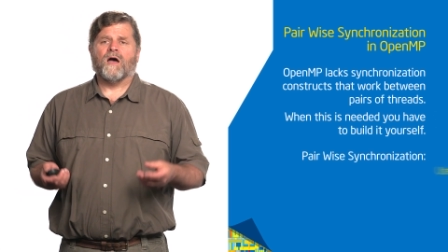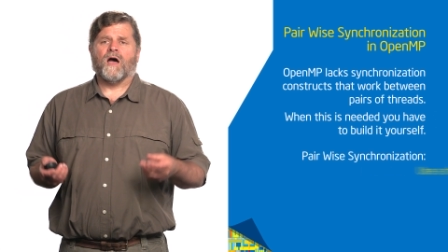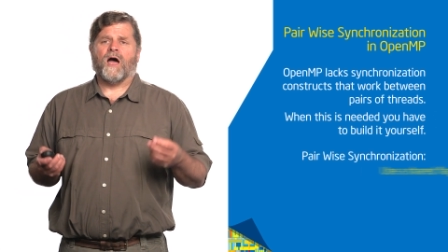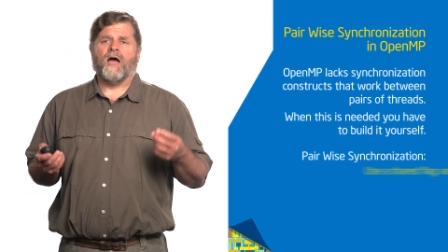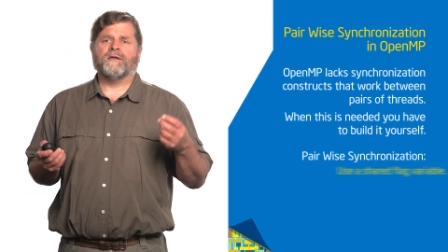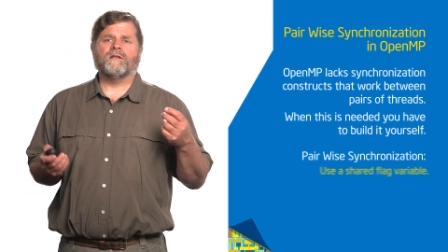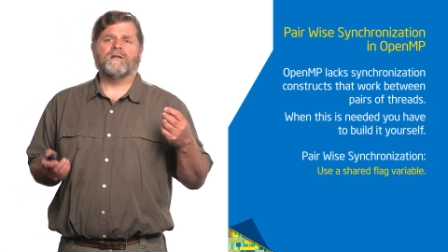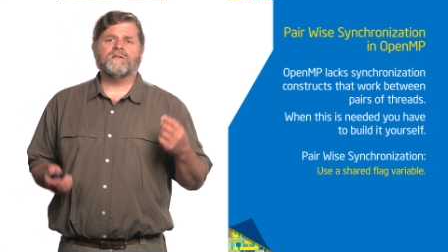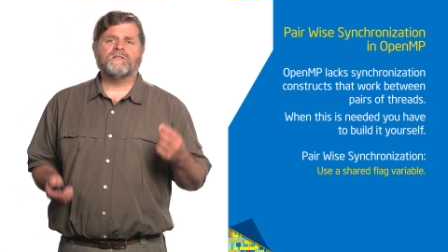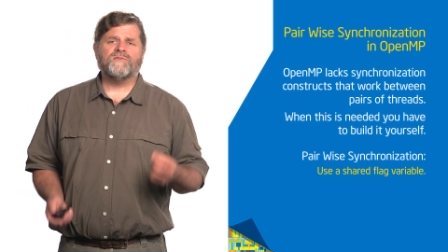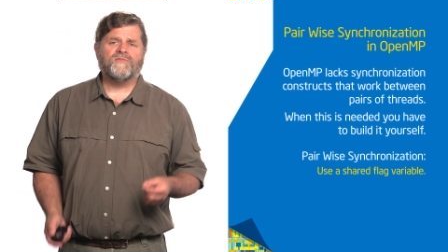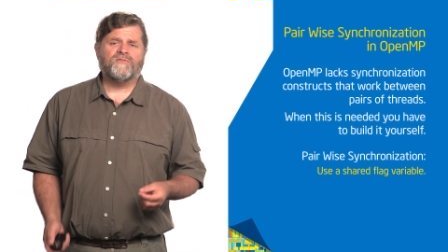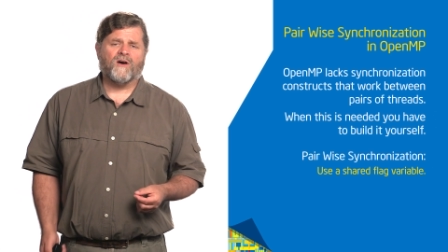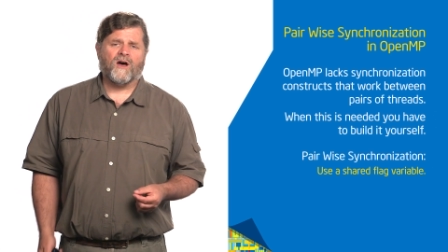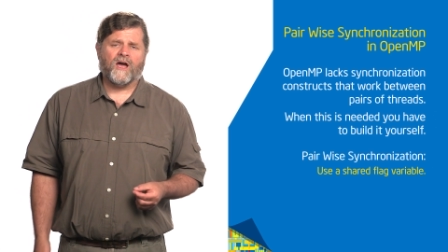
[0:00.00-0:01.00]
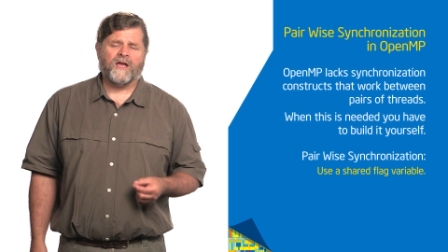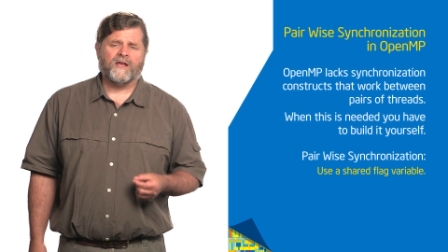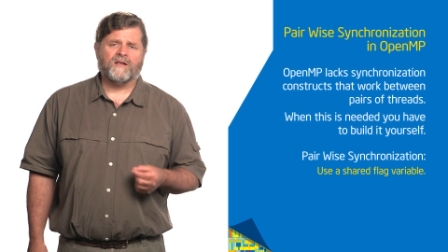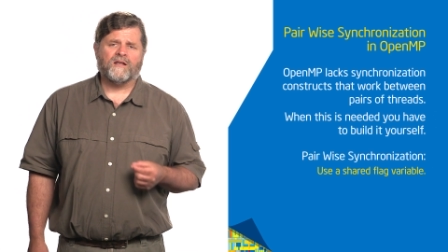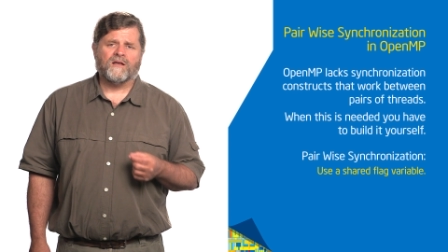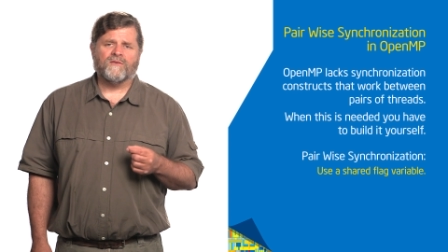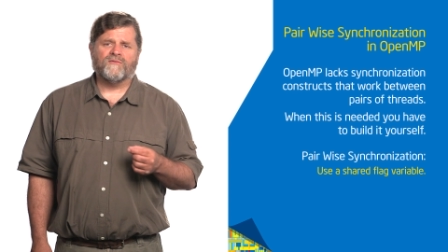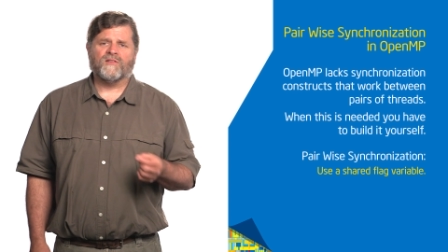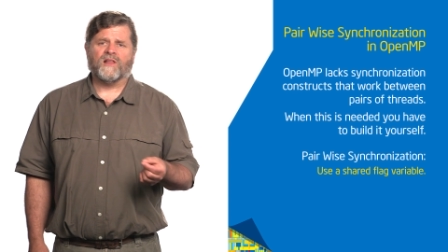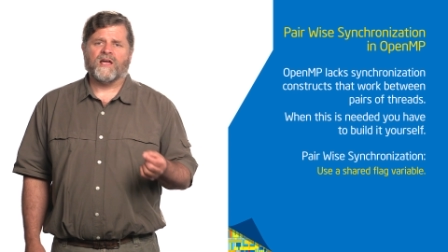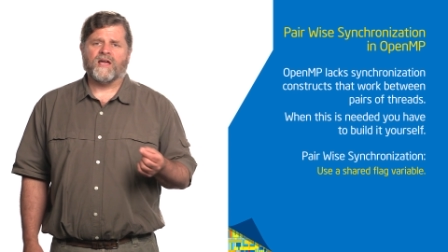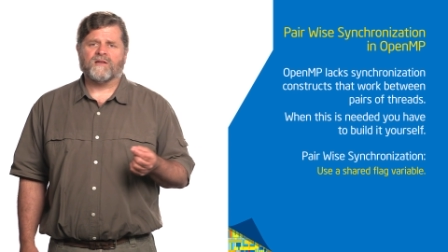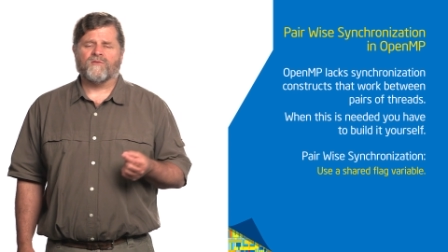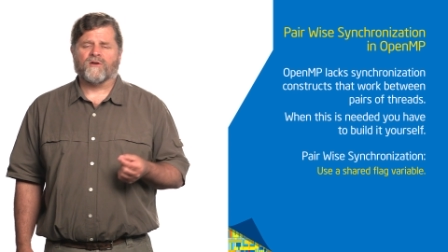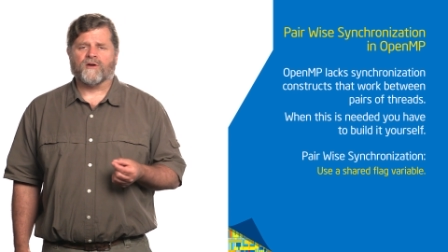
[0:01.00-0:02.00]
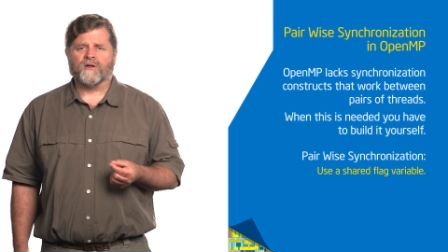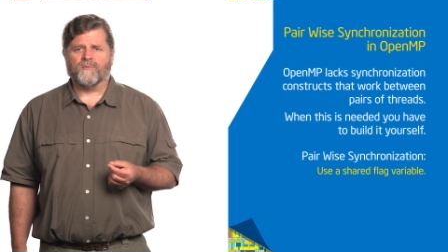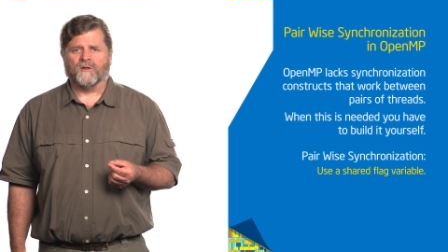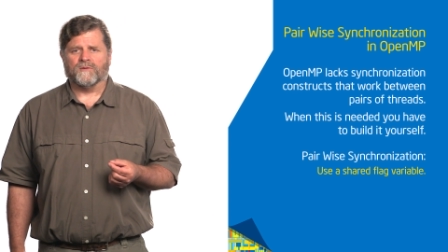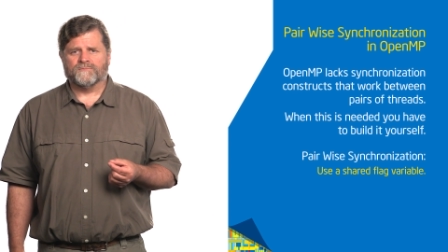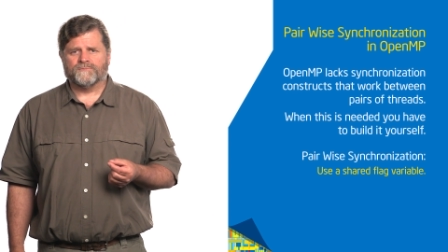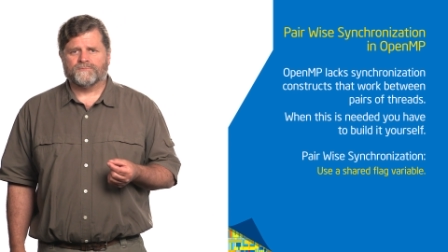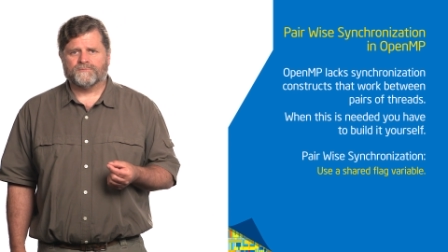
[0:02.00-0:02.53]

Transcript: I'm going to define a flag variable.